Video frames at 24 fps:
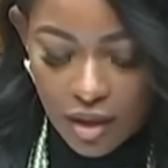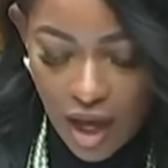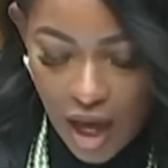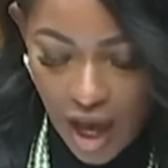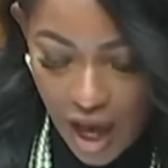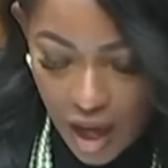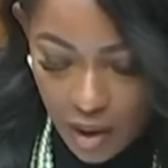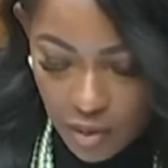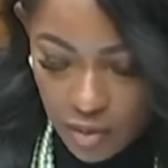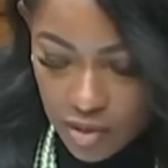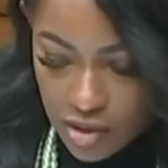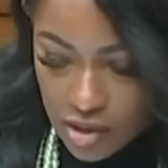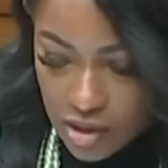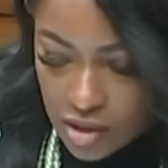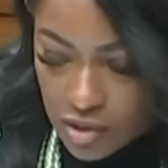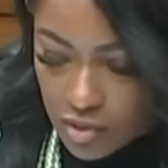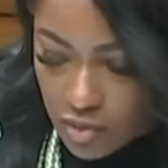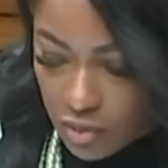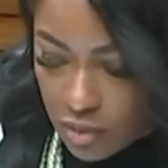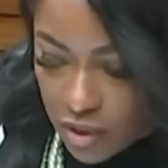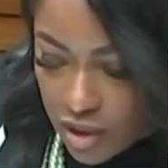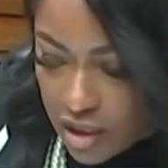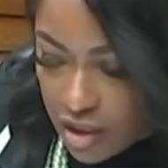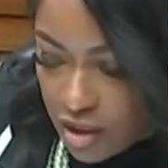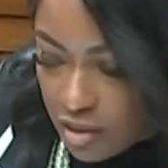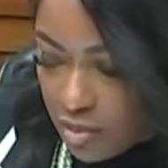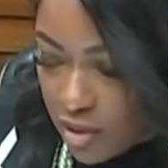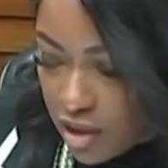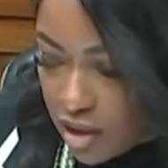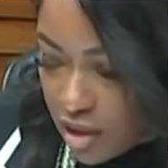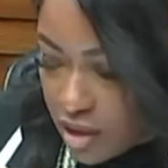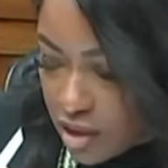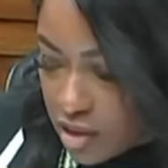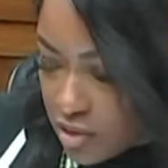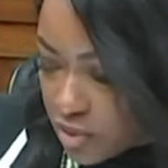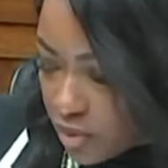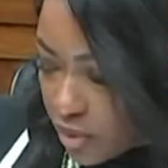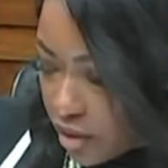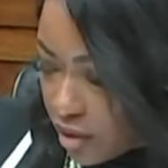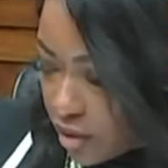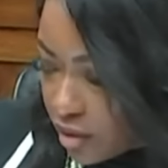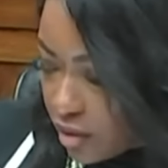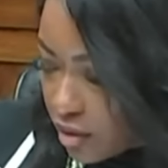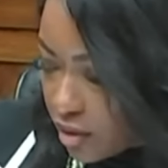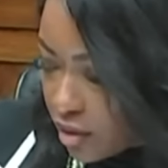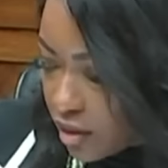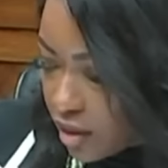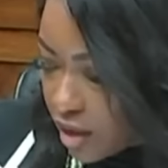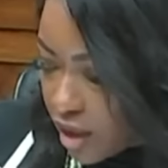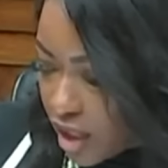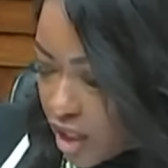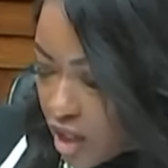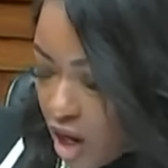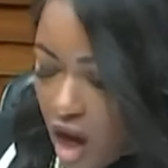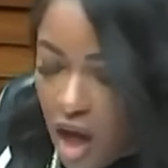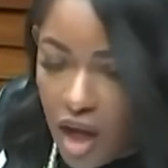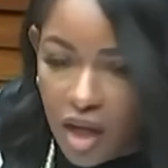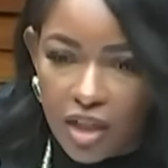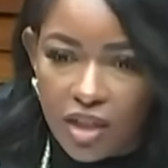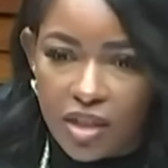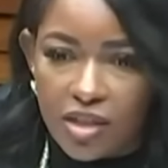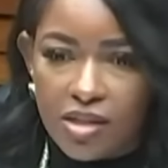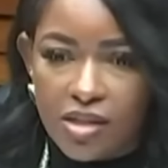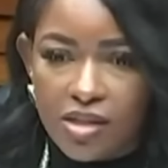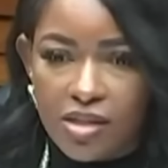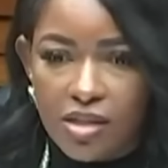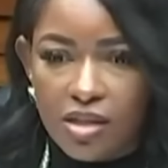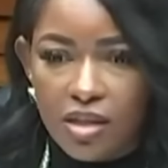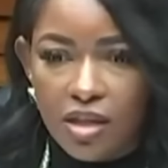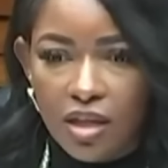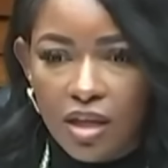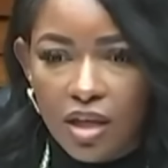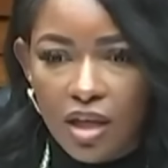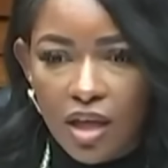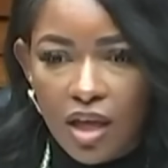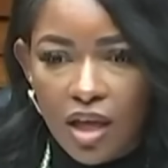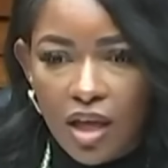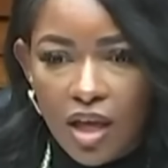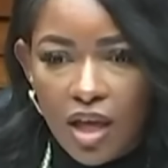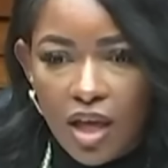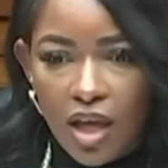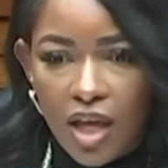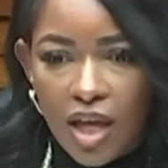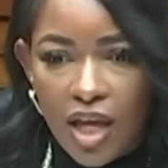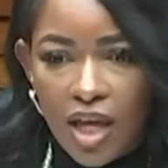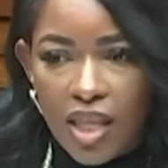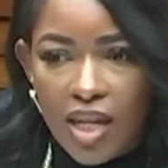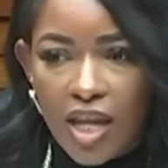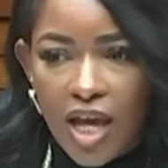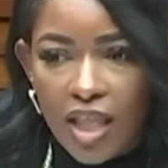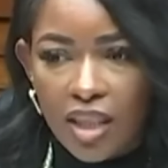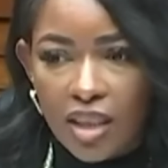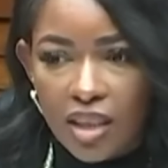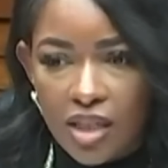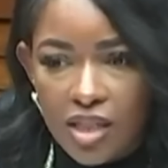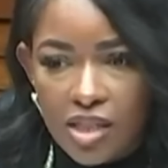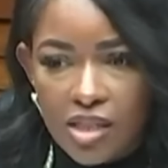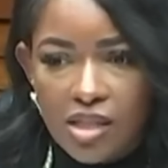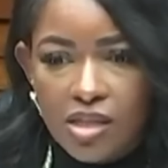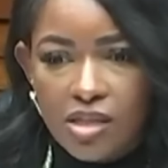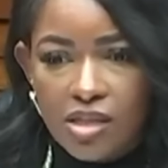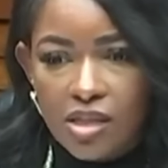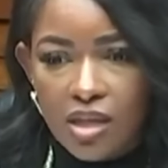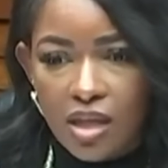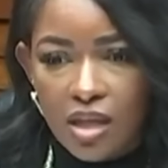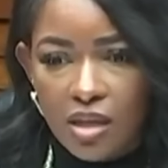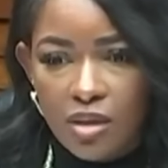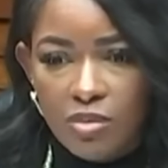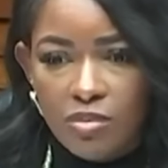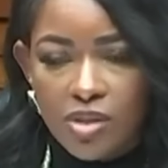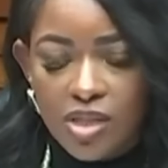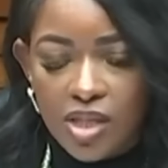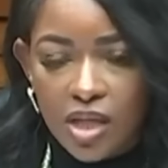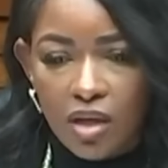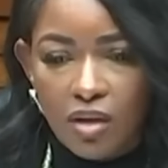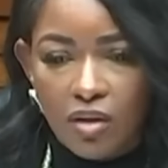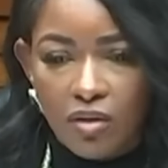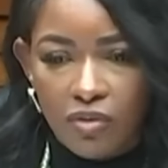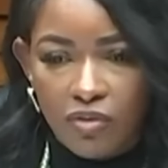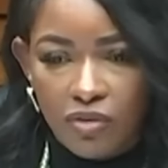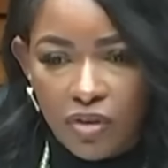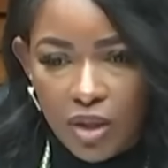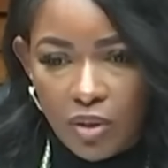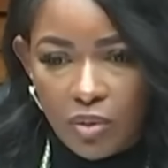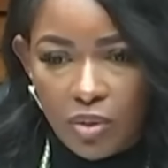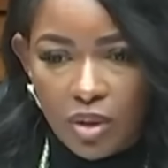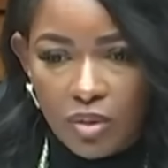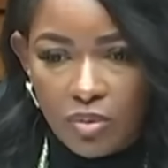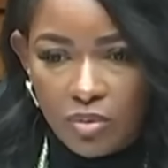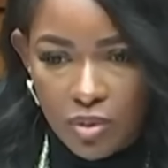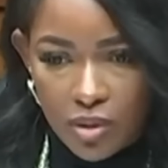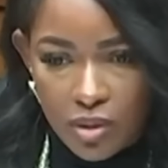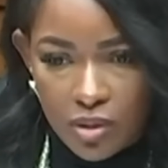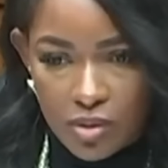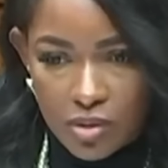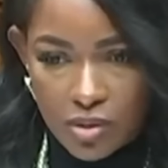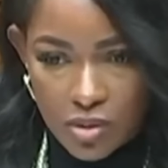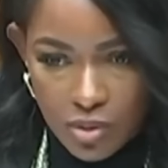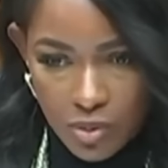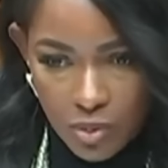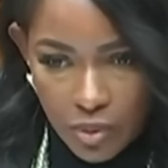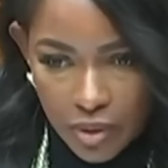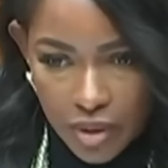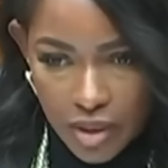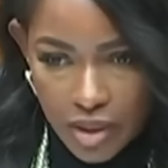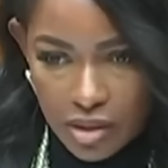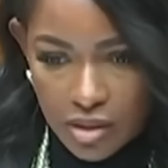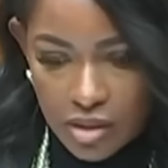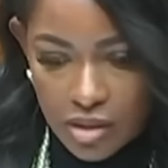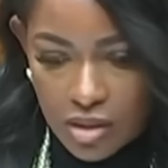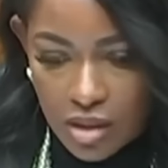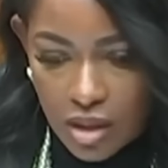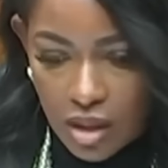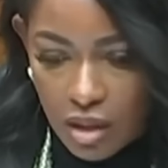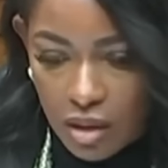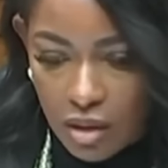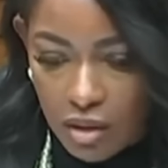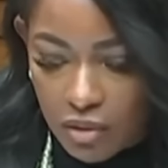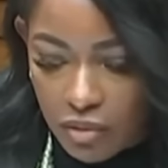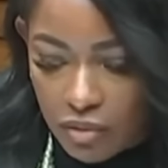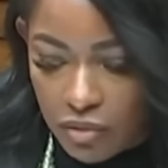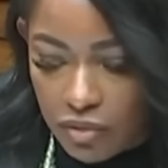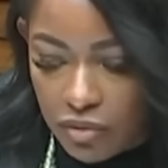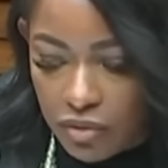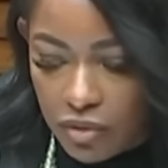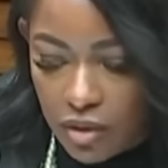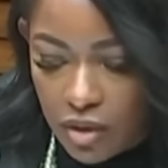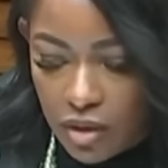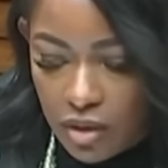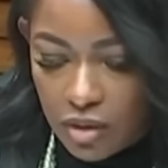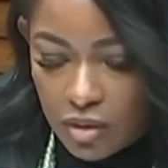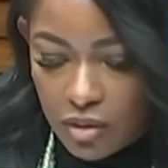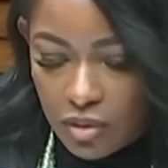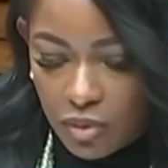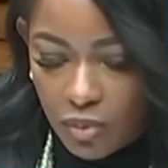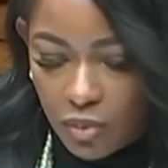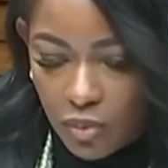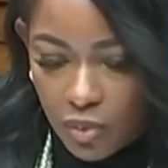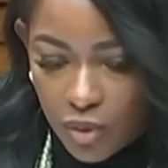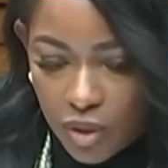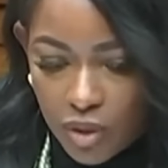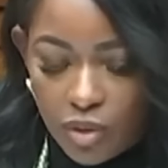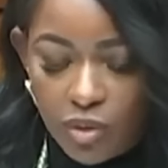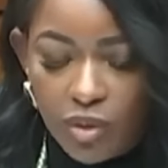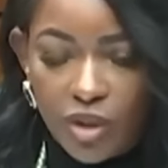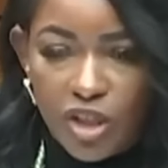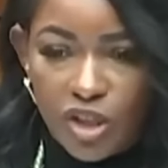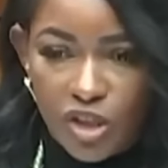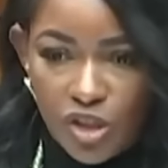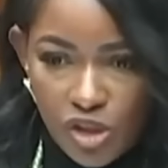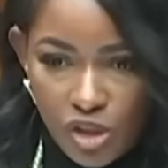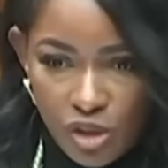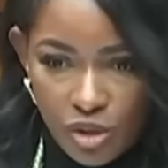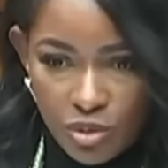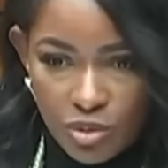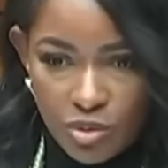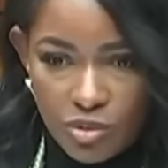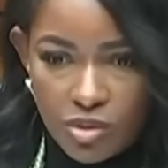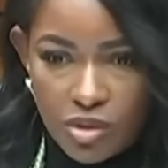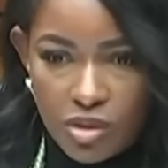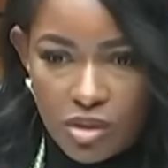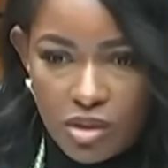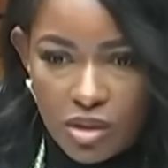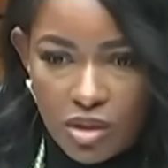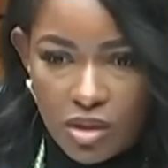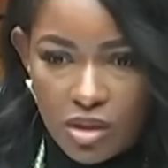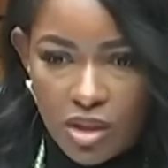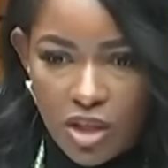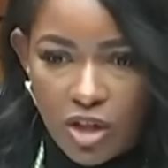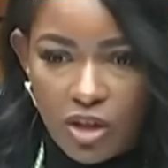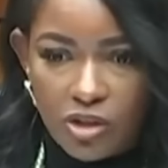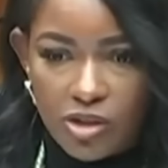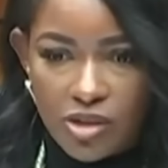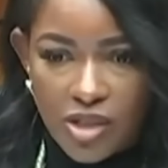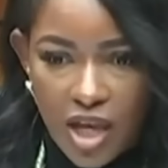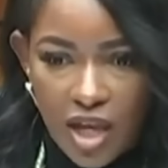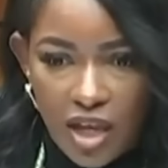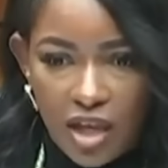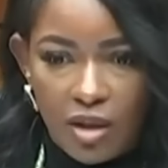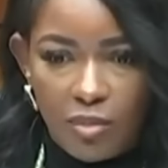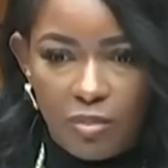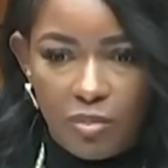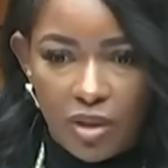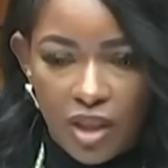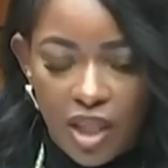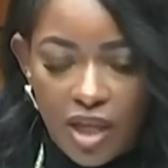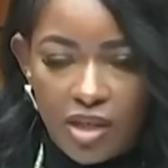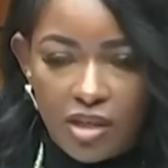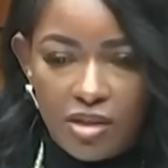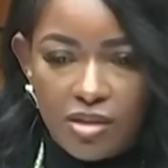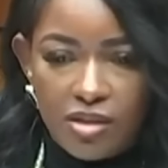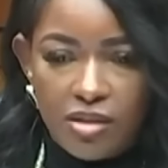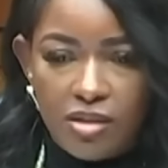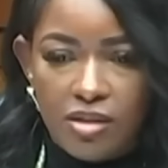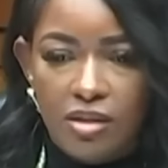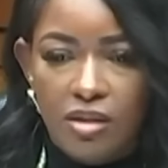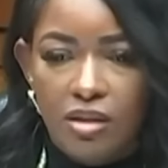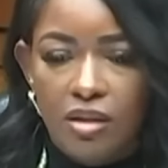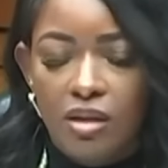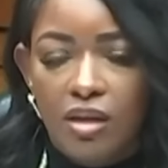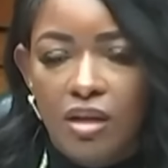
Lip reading: I was with him in Israel in August, and I listened to him tell very real stories of real issues that are taking place